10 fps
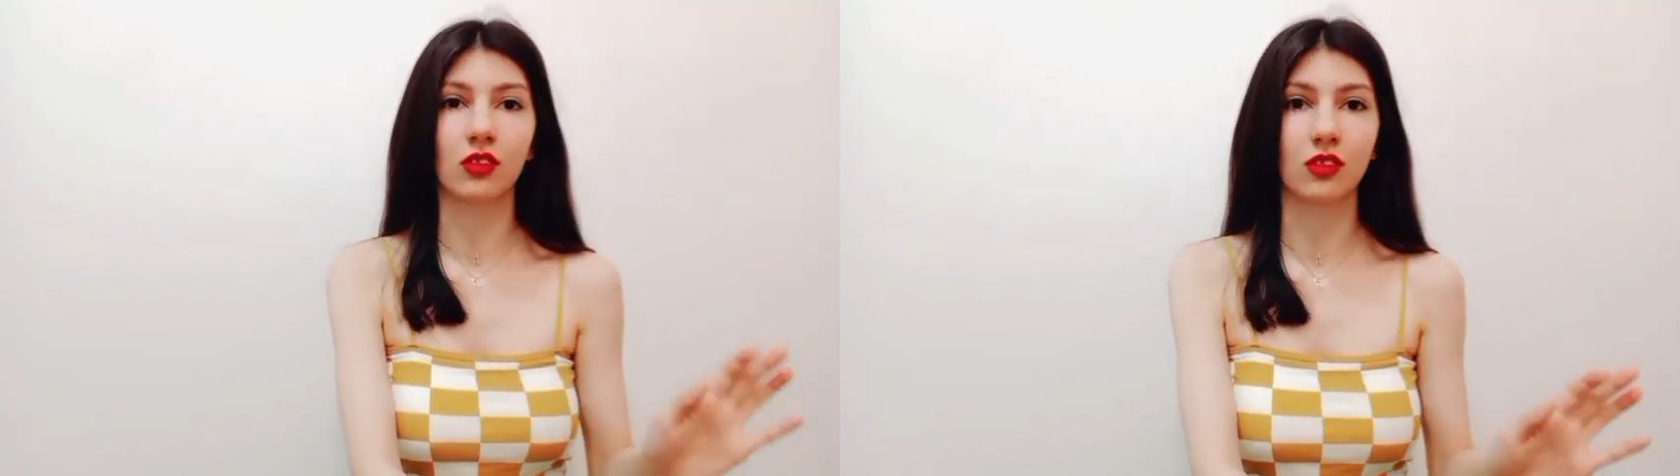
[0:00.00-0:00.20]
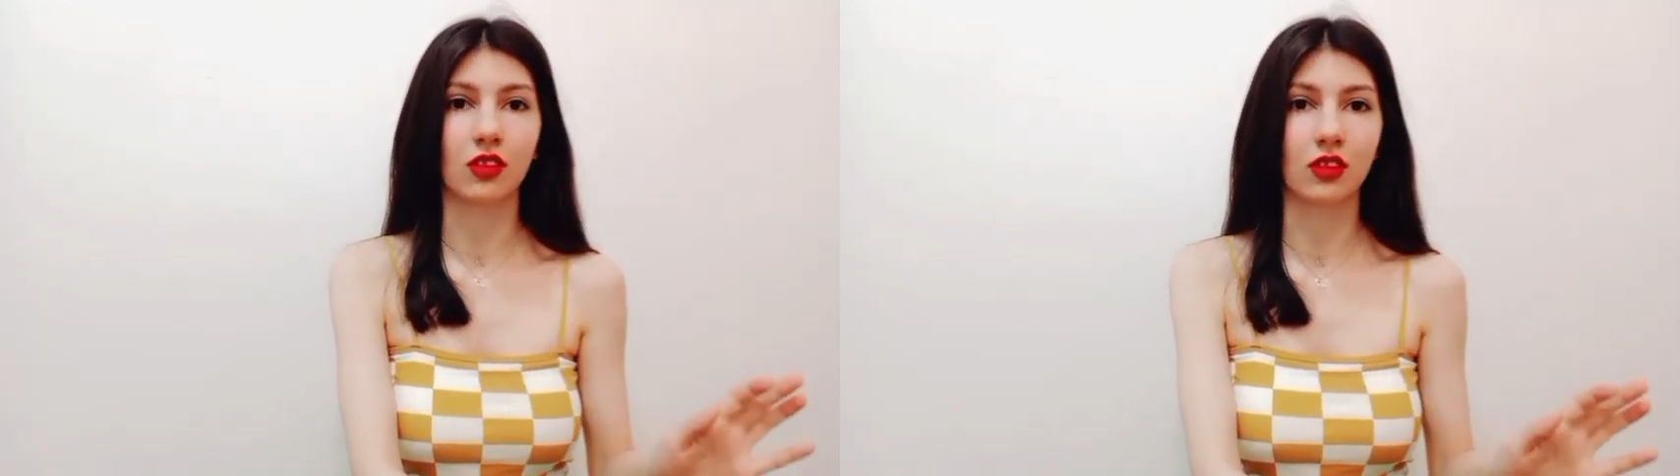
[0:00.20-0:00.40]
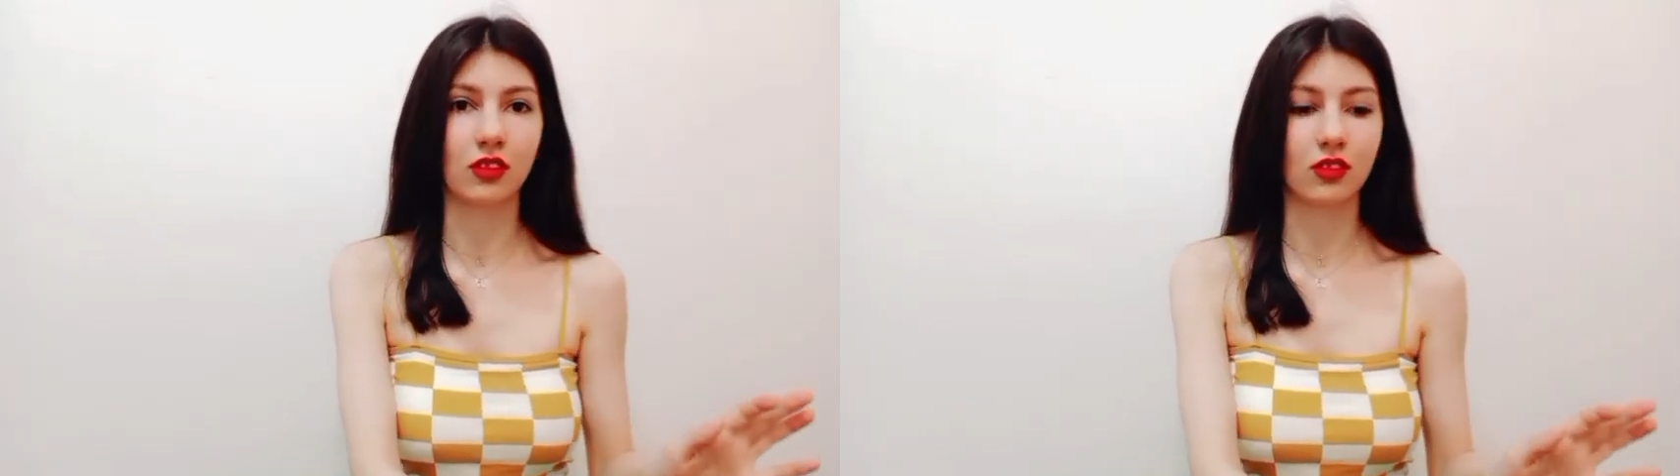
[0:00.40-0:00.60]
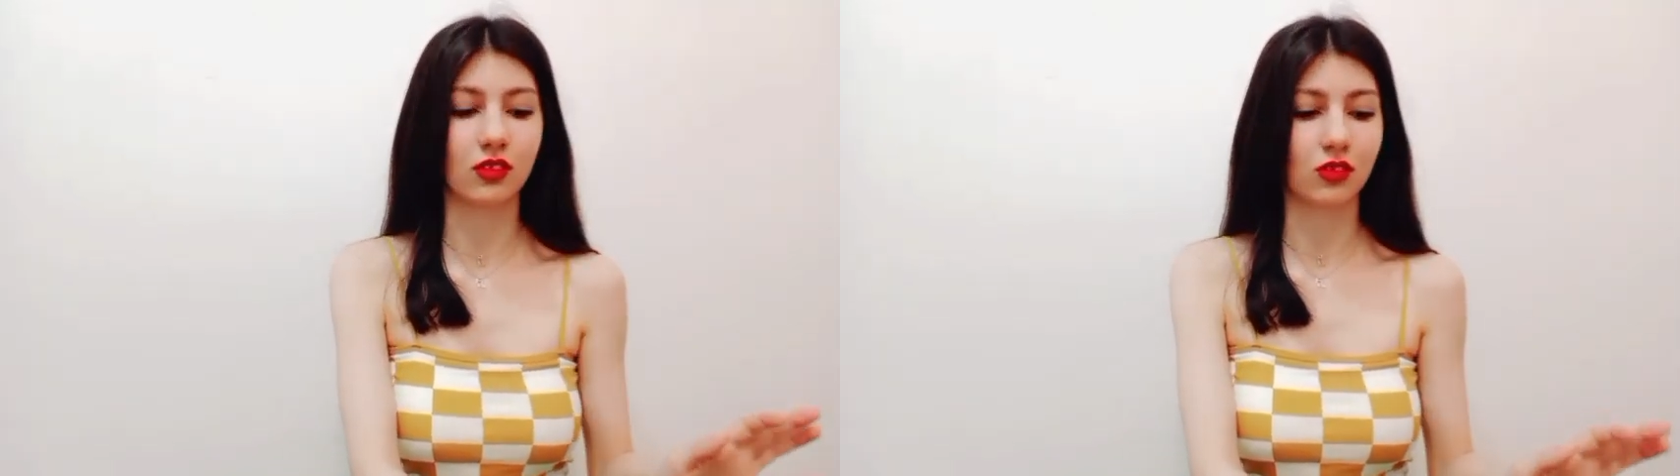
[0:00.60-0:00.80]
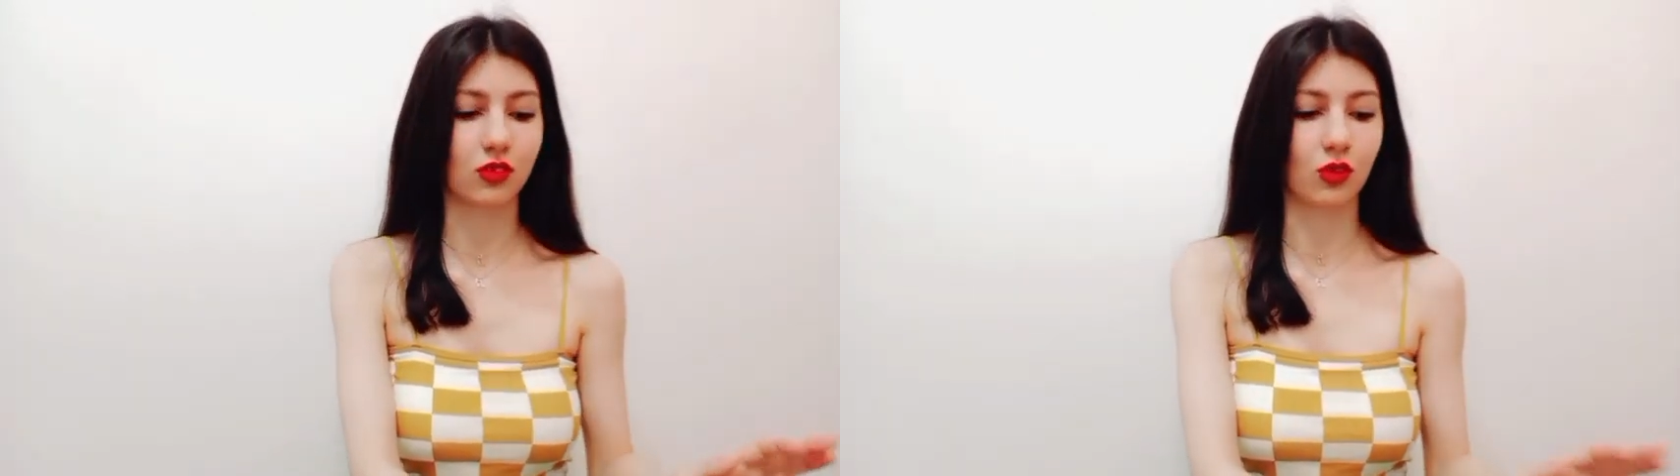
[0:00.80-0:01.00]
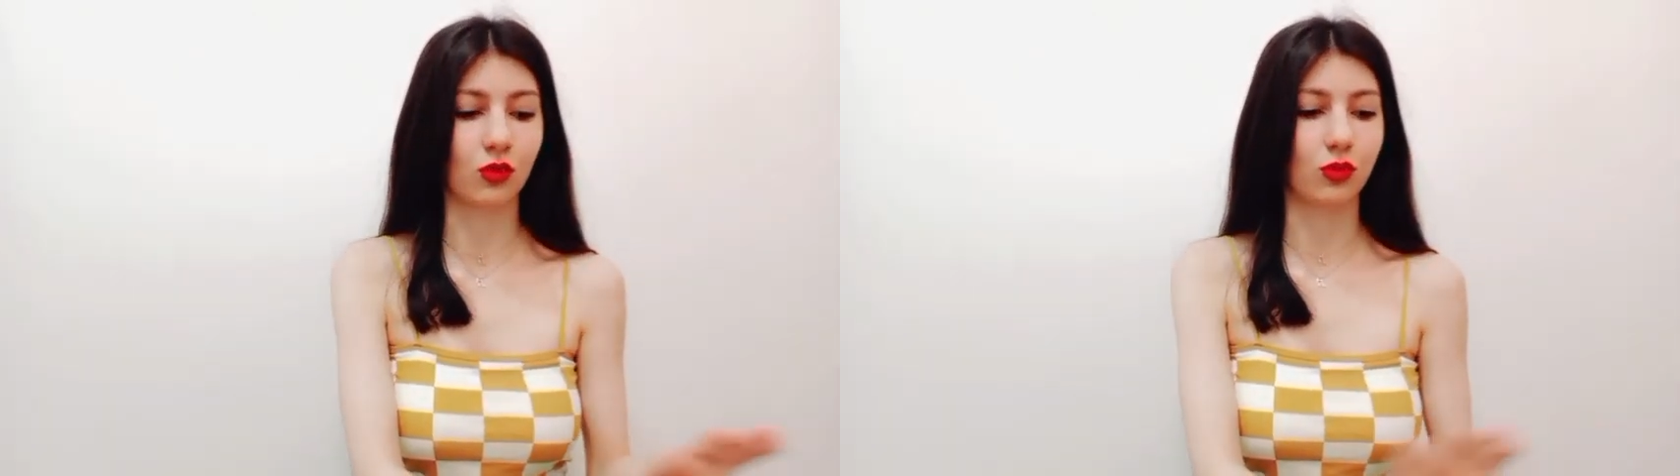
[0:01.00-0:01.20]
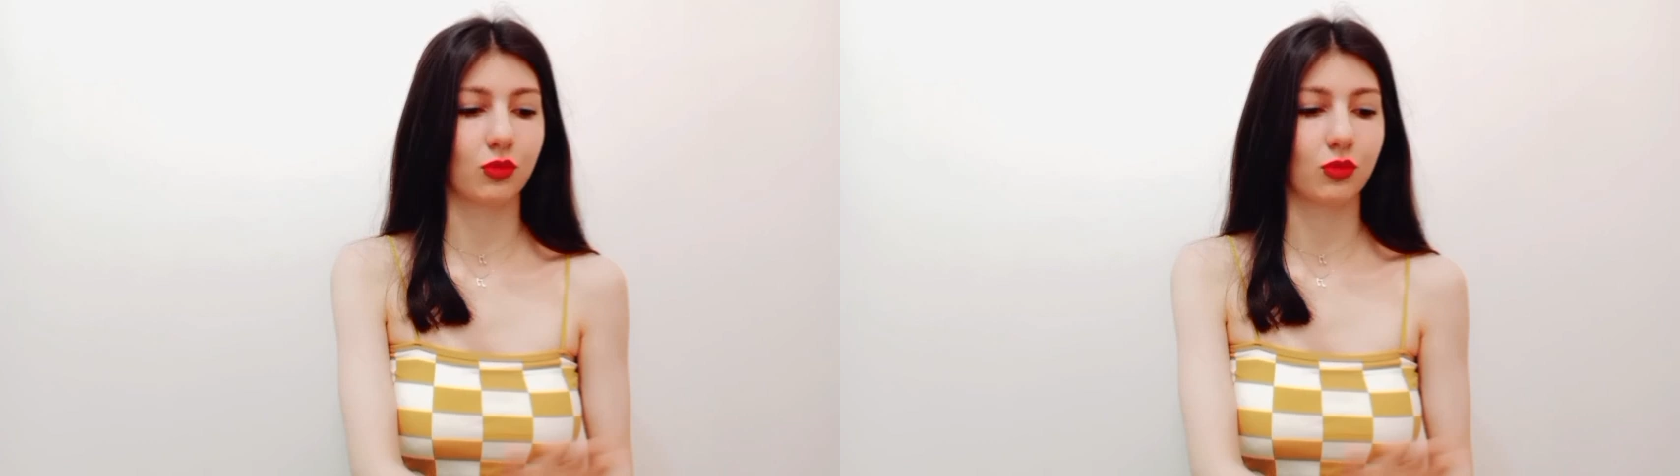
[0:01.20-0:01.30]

in these, so